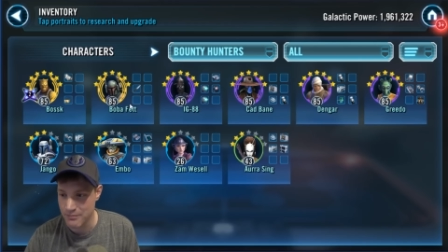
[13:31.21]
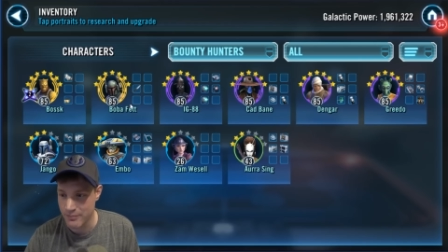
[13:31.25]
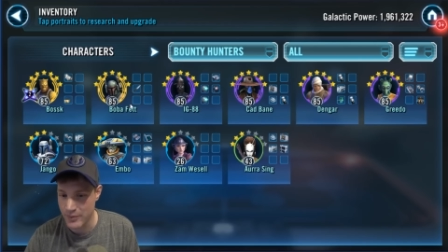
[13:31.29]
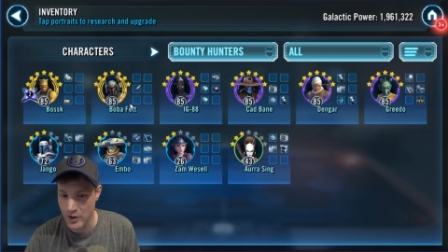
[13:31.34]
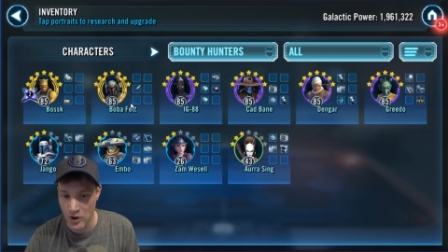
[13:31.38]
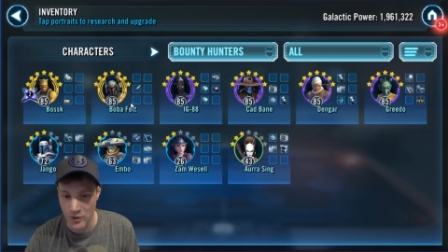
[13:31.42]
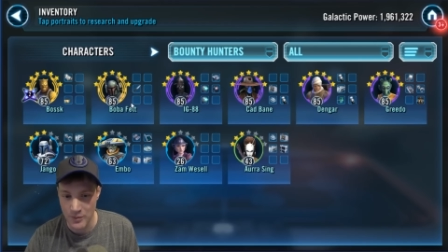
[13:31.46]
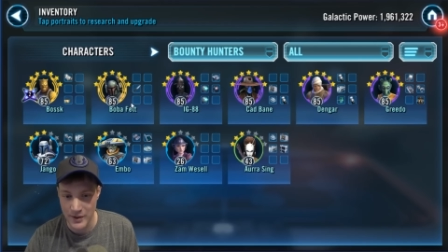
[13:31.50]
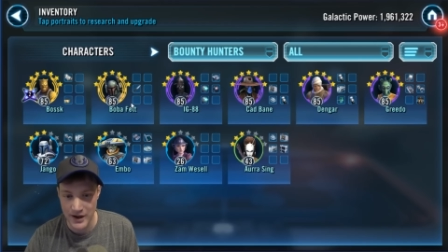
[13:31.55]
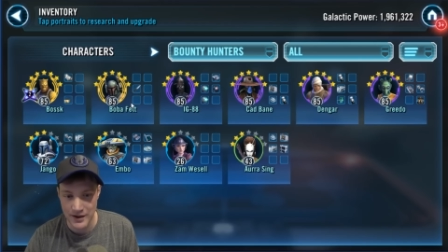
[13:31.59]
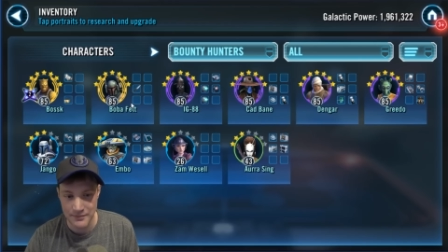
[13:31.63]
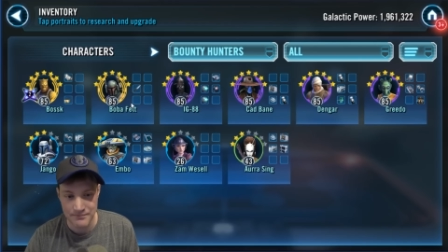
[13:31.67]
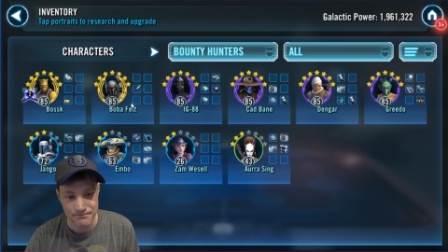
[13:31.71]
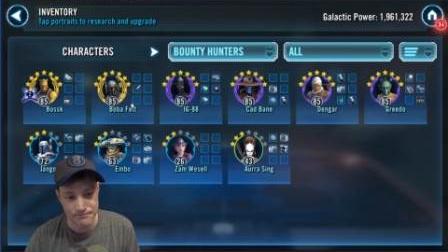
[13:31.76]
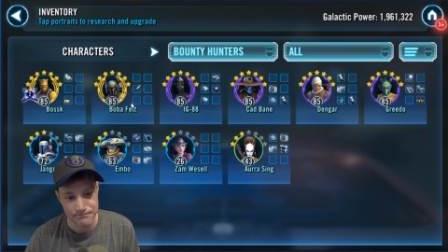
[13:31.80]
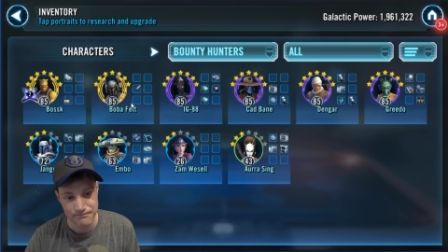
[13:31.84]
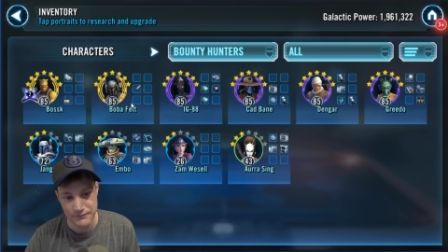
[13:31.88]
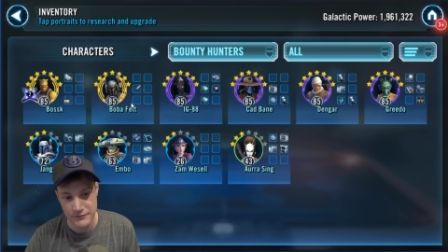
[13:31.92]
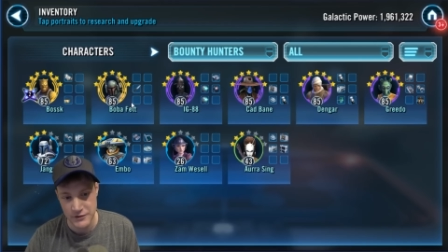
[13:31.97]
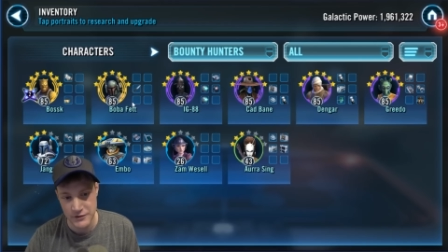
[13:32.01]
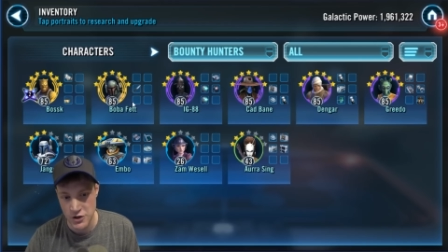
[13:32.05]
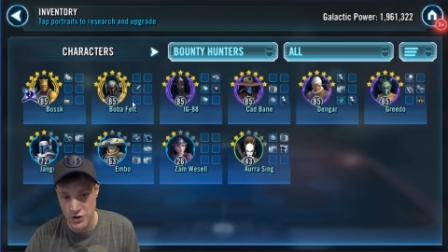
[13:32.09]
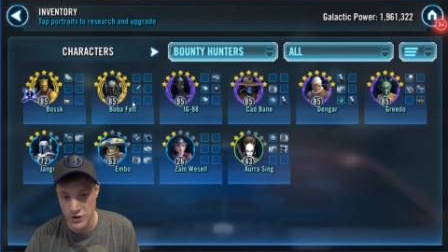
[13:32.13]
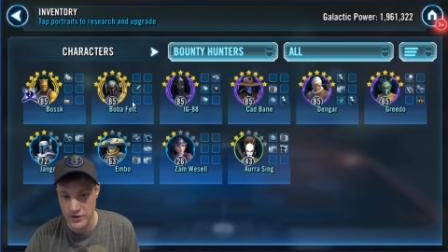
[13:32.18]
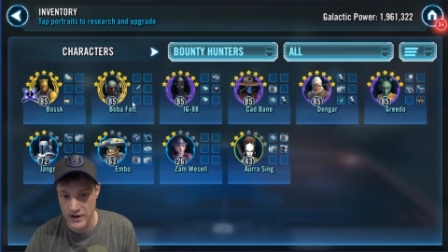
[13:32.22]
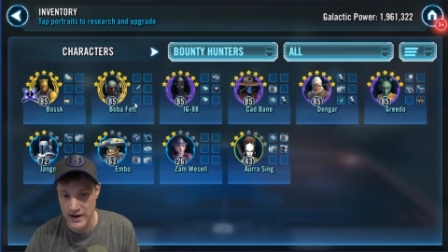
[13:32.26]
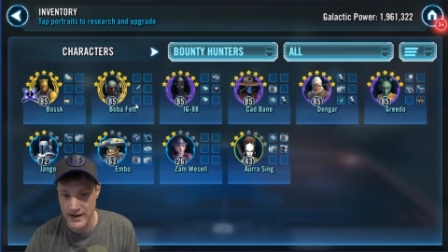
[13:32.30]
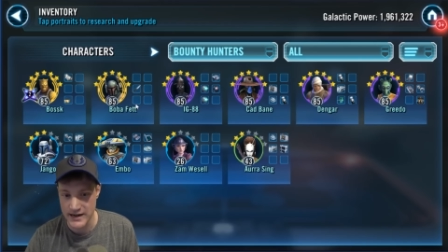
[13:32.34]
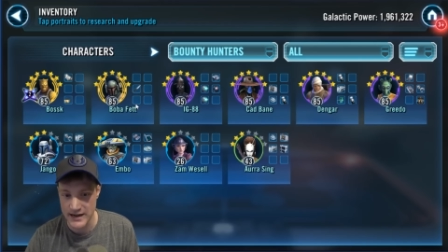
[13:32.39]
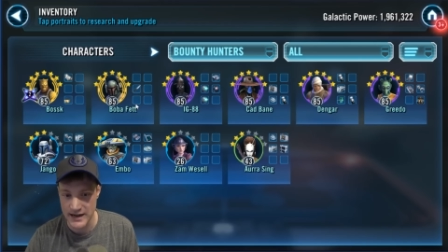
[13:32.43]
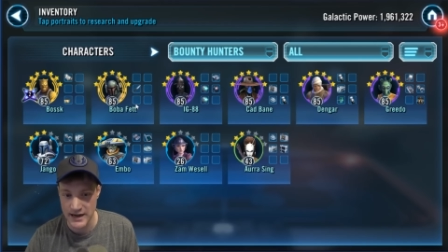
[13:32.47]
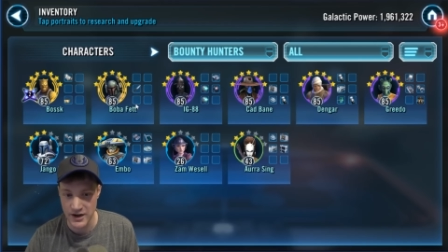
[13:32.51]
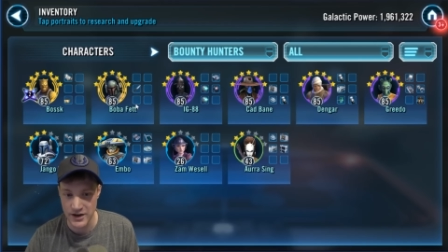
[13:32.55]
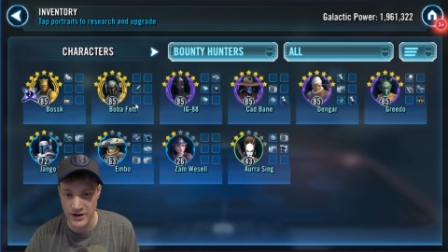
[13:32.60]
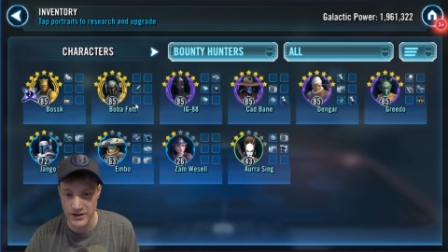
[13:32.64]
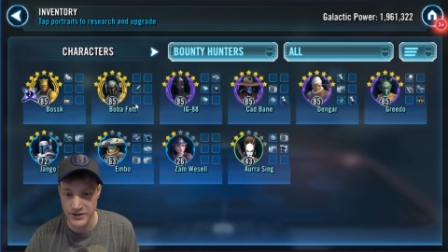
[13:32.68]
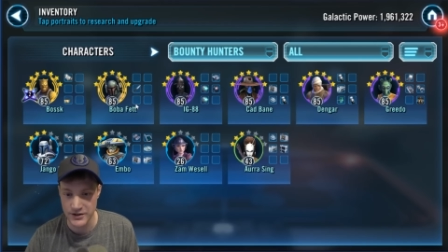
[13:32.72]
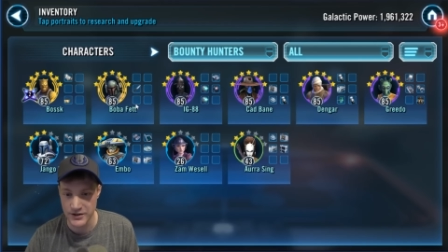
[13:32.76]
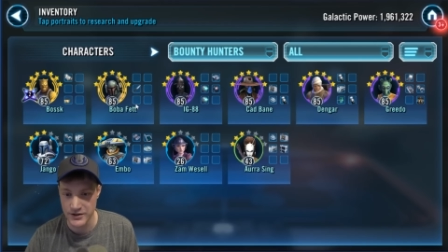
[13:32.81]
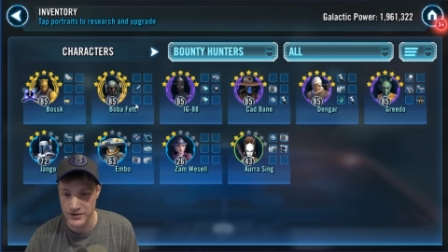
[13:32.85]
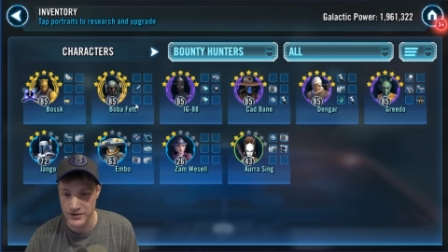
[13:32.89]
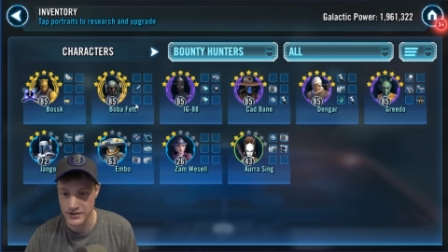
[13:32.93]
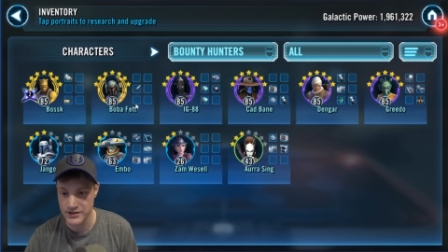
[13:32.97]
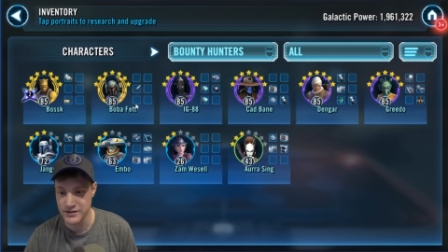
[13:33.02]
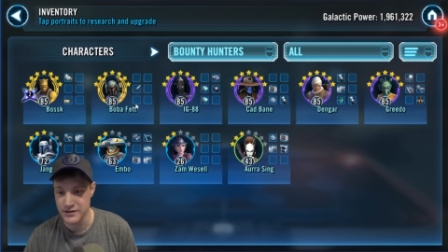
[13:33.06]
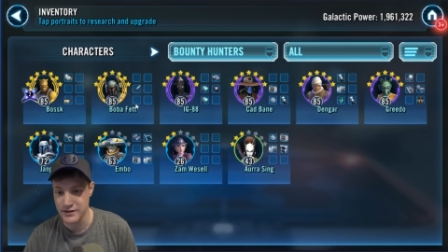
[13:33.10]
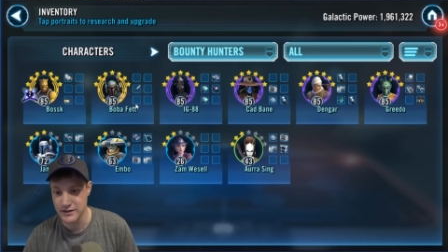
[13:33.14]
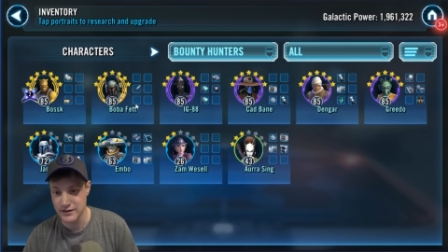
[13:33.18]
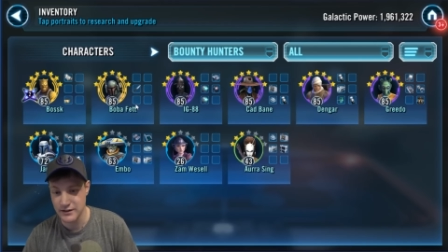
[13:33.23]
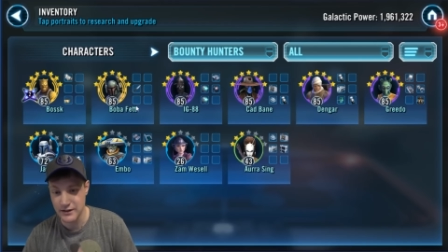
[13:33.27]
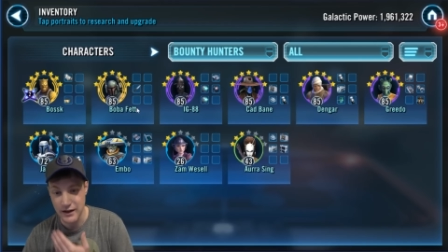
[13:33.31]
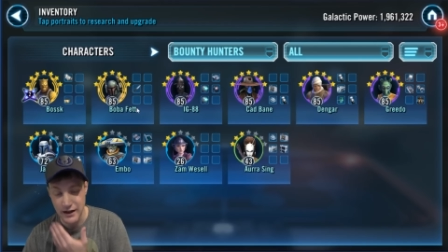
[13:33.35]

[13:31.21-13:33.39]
Boba, two great characters.